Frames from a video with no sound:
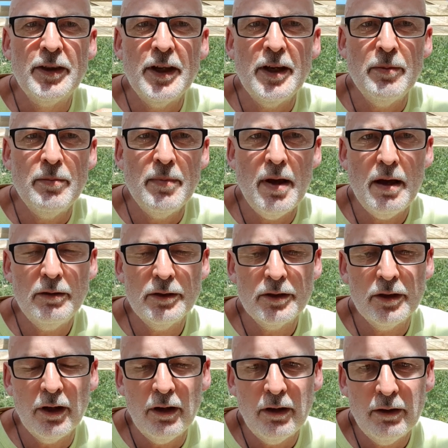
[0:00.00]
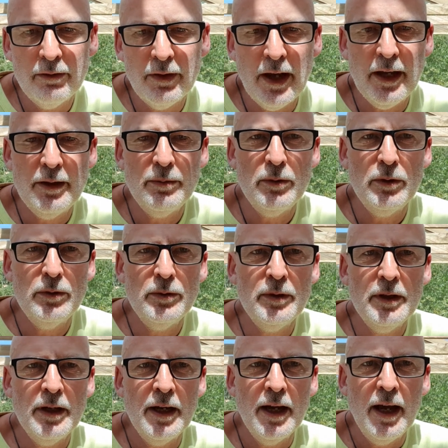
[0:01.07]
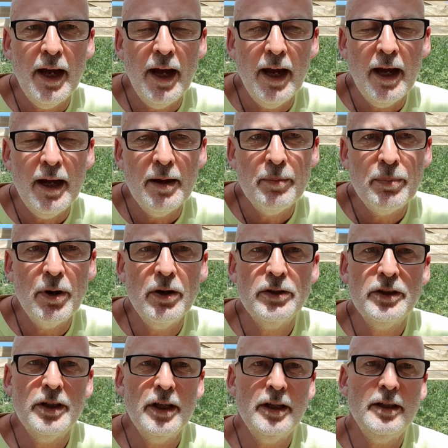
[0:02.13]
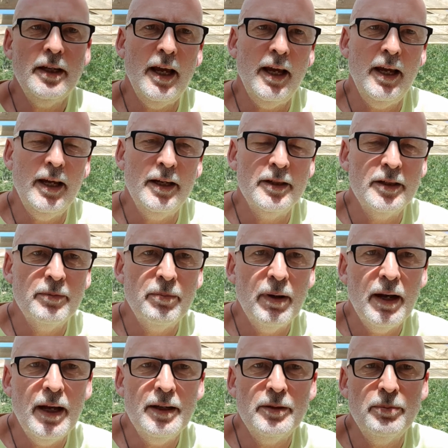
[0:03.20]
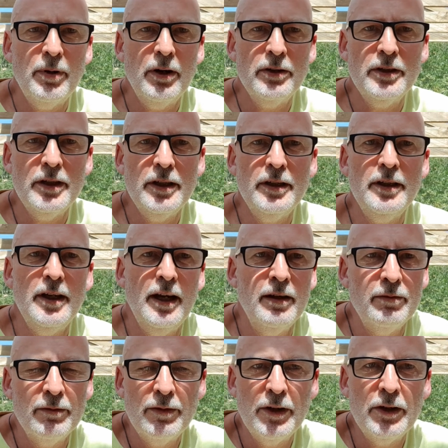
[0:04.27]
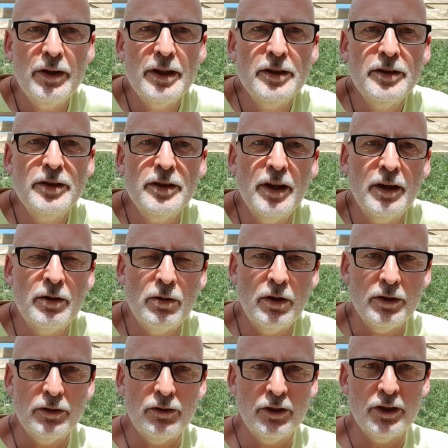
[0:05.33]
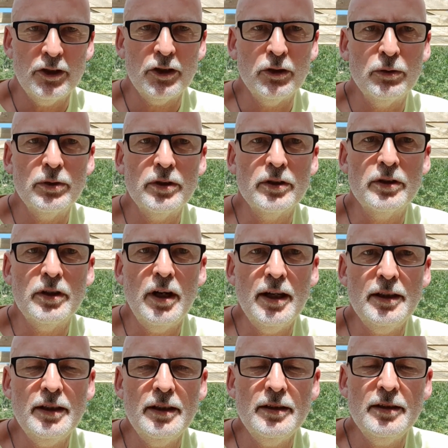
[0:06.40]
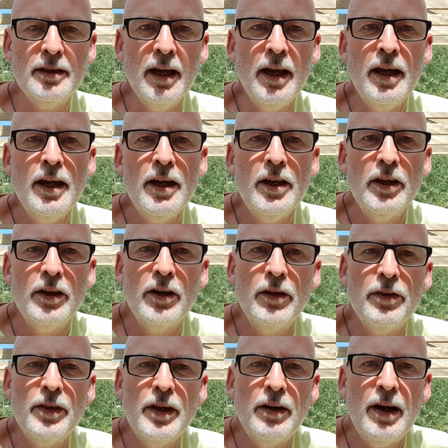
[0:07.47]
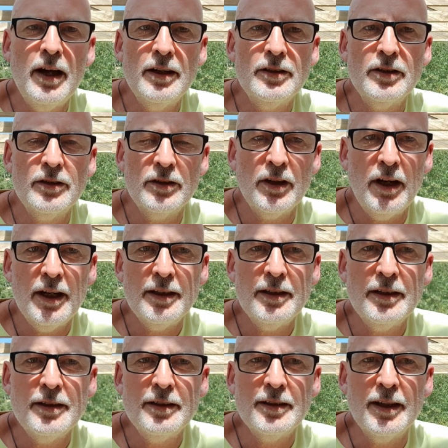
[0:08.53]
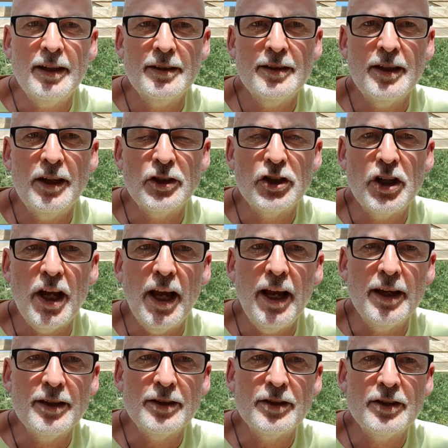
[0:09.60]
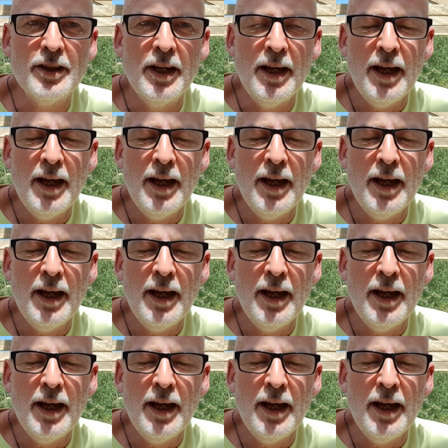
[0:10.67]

amount of animal protein and plant protein varies across traditional societies. There are societies such as